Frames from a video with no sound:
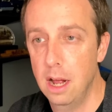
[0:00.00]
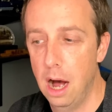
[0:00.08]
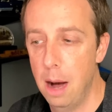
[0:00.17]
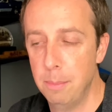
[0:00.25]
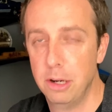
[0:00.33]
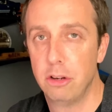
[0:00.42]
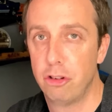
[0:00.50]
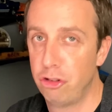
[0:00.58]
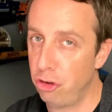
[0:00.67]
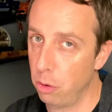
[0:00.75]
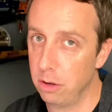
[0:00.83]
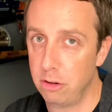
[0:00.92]
I'm going to
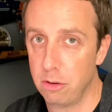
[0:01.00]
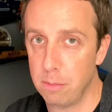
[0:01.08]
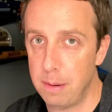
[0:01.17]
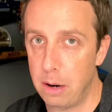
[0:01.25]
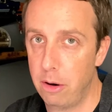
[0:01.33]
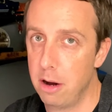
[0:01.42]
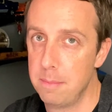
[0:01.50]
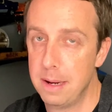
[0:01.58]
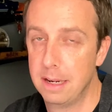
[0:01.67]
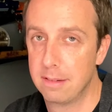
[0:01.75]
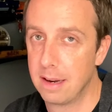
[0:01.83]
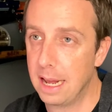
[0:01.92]
show it to you in Power
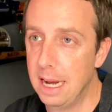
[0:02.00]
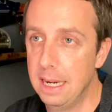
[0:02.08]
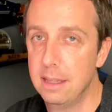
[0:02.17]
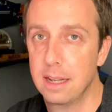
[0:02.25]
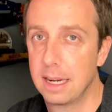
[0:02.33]
Automate today.